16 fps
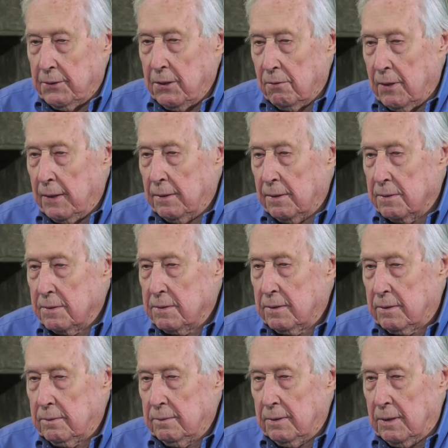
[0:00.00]

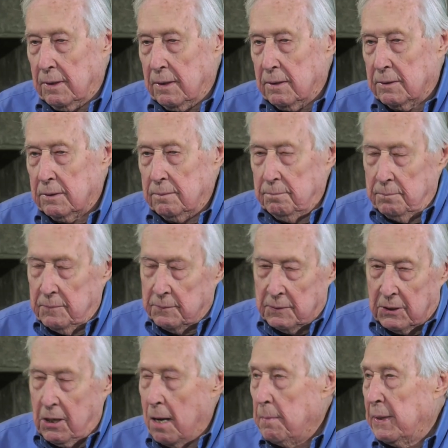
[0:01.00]
curator's
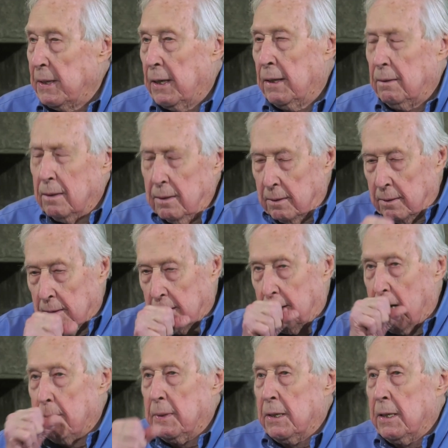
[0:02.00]

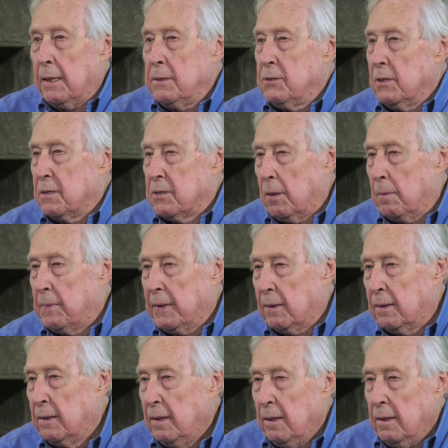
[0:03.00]
accommodations up
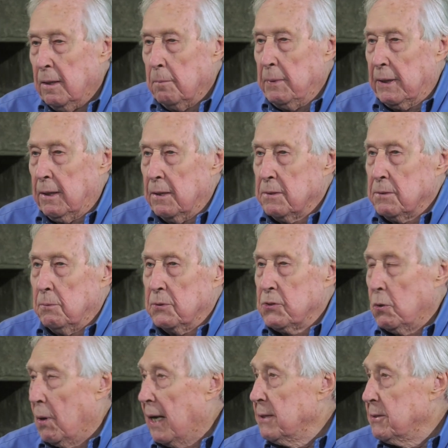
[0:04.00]
here because it
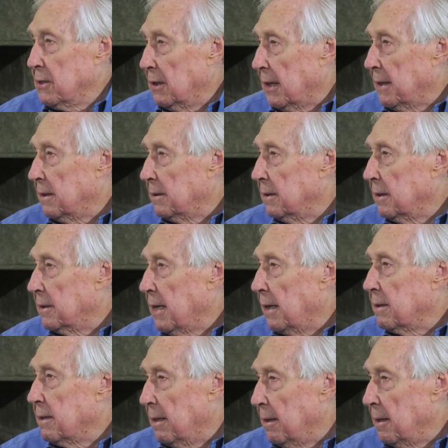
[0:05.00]
was so isolated at
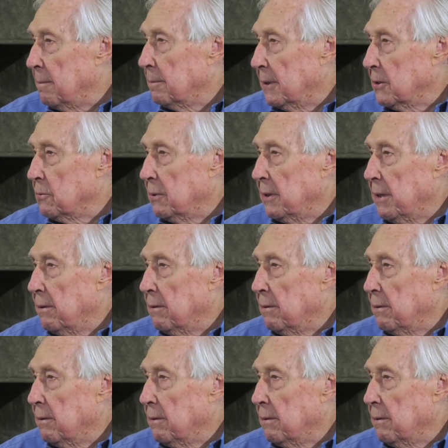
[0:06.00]
that time, as we